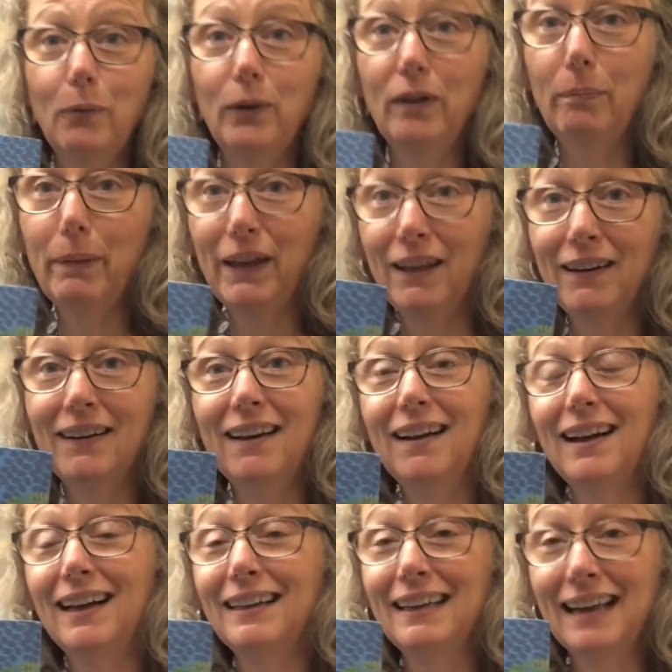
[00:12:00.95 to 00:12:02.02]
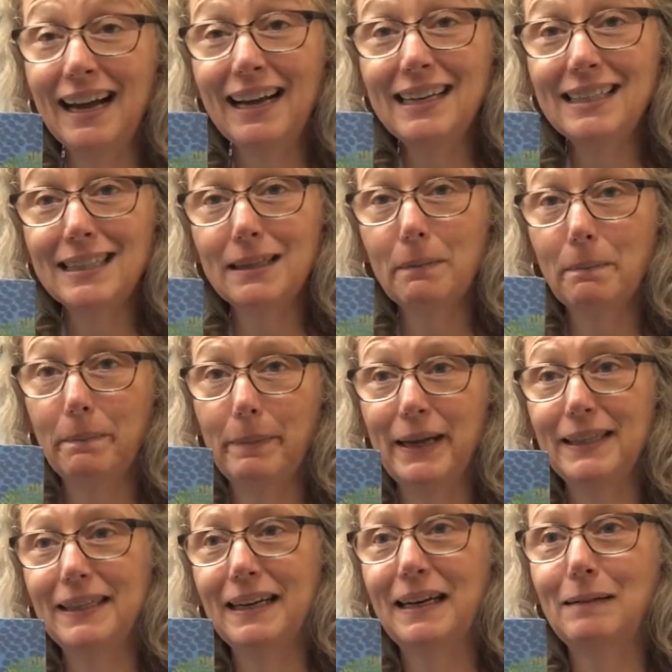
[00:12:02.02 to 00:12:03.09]
would have been a nice
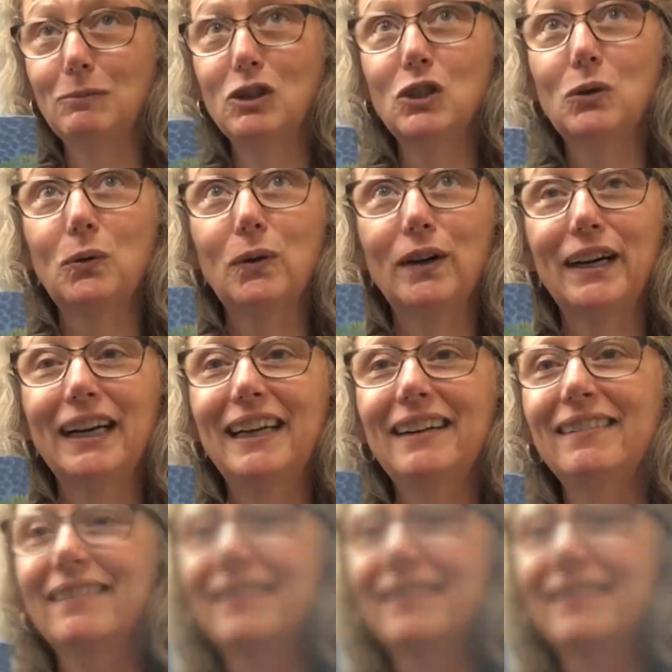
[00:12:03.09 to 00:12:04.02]
bedtime story.